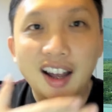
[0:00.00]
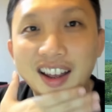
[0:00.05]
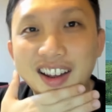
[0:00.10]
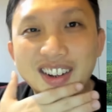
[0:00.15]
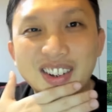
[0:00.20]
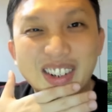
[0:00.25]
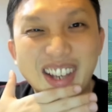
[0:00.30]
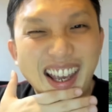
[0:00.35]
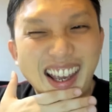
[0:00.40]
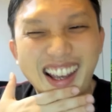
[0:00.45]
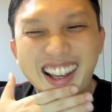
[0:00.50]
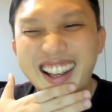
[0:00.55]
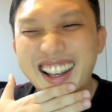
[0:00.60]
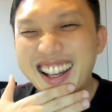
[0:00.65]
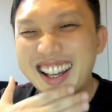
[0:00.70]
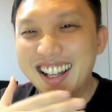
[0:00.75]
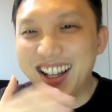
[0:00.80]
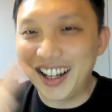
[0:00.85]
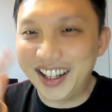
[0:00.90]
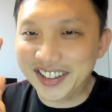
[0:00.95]
Okay,
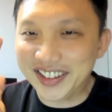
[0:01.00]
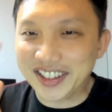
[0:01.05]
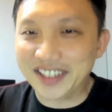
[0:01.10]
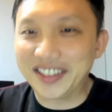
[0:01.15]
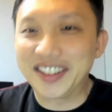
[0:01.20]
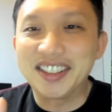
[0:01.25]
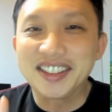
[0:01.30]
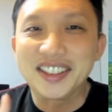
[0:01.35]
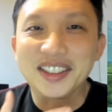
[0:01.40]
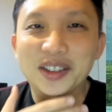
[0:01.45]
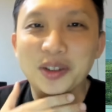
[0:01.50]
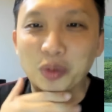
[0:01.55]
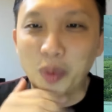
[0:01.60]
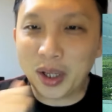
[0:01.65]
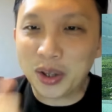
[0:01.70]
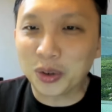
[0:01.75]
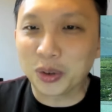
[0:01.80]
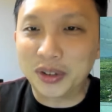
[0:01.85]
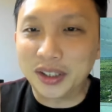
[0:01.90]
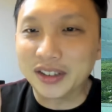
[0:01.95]
Iskandar Residences, one
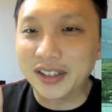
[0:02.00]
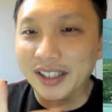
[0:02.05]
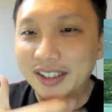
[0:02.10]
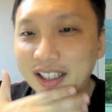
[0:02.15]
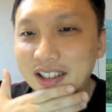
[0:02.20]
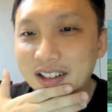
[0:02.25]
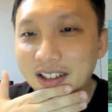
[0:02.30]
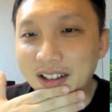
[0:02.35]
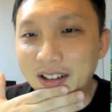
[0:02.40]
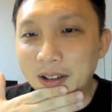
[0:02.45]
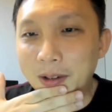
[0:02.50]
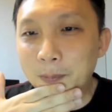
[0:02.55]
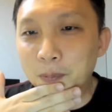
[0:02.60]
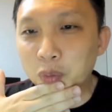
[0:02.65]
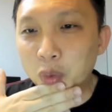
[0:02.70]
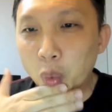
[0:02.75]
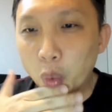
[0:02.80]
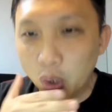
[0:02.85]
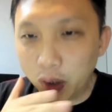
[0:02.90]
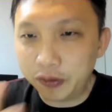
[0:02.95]
good deal. I think
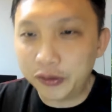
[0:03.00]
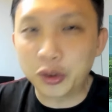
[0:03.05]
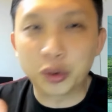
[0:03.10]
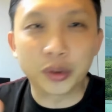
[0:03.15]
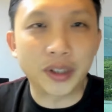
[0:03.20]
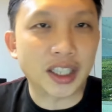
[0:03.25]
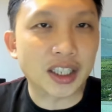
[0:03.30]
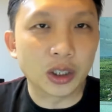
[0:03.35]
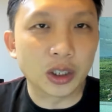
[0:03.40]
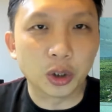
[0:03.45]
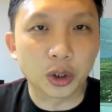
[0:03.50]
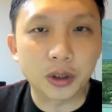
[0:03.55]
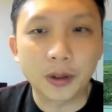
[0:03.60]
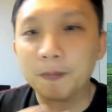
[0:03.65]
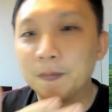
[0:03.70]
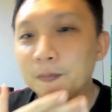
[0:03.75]
worth to take a look.